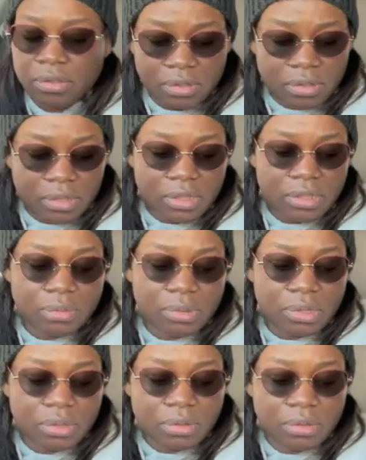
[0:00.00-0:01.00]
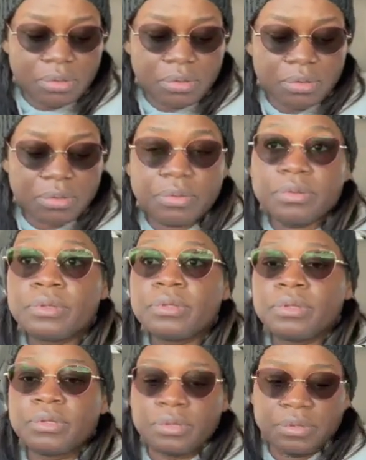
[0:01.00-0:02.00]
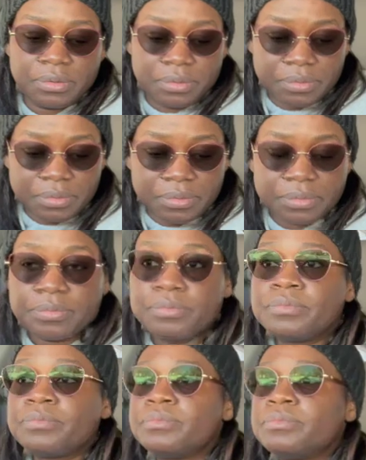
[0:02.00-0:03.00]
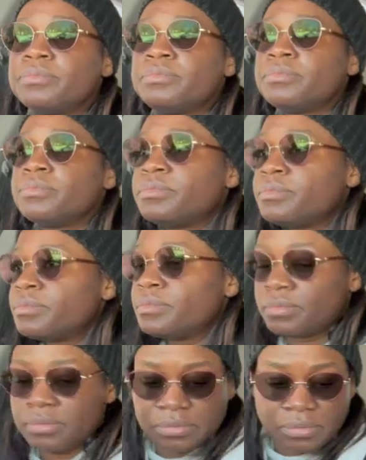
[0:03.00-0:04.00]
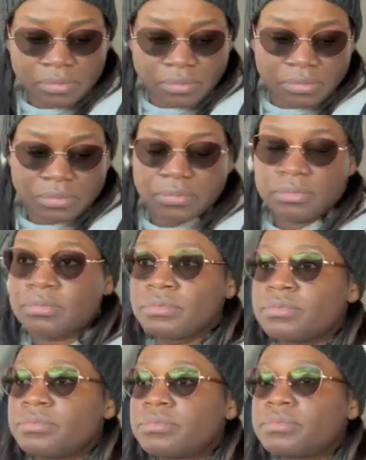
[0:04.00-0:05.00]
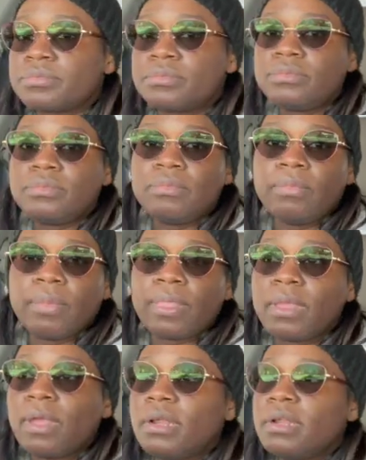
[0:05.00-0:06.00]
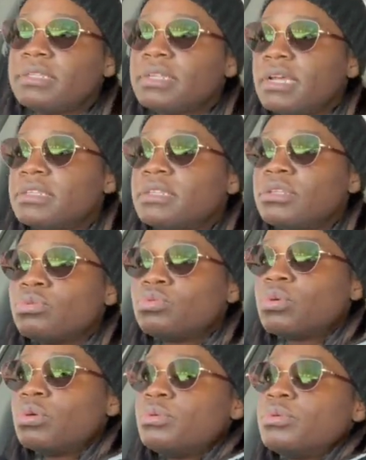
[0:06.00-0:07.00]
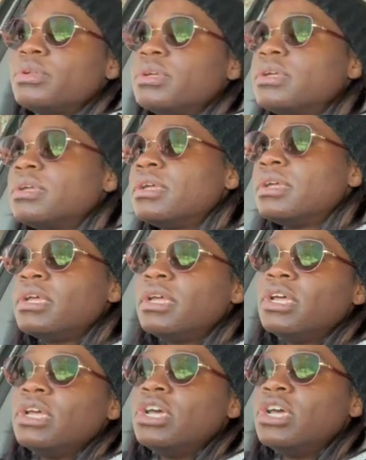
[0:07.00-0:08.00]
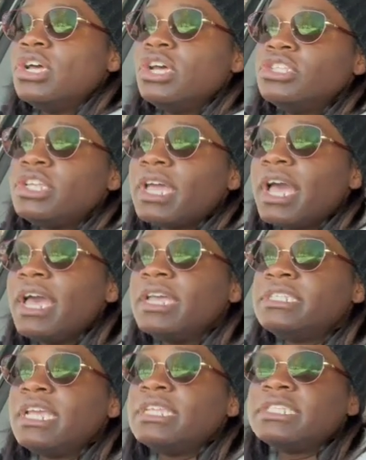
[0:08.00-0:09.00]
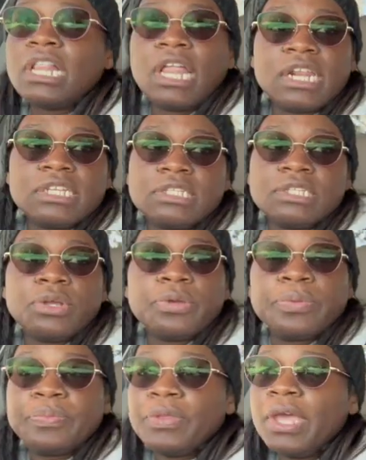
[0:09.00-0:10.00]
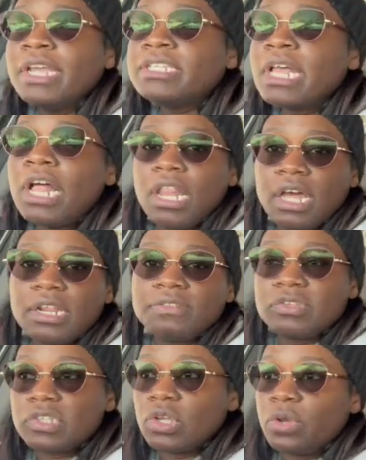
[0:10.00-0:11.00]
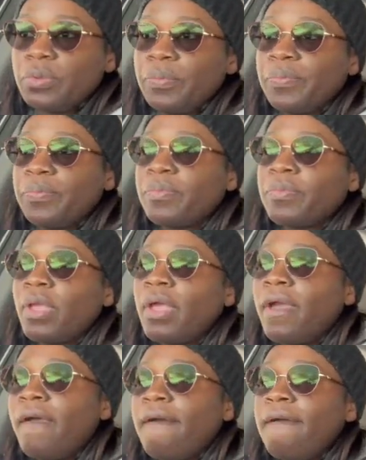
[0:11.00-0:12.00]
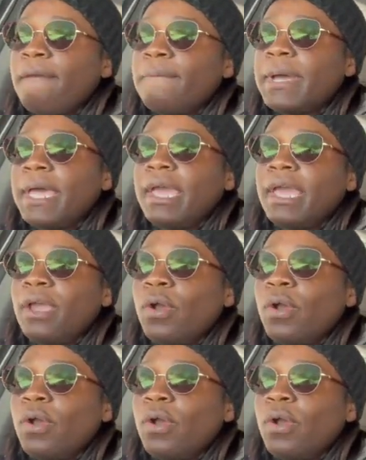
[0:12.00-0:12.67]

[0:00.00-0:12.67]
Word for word: be careful because it's slippery. Because mm-hmm. mm -hmm. his eyes on the floor. His eyes on the road. So guys, it's a lot of snow. It's a lot of snow. But hey,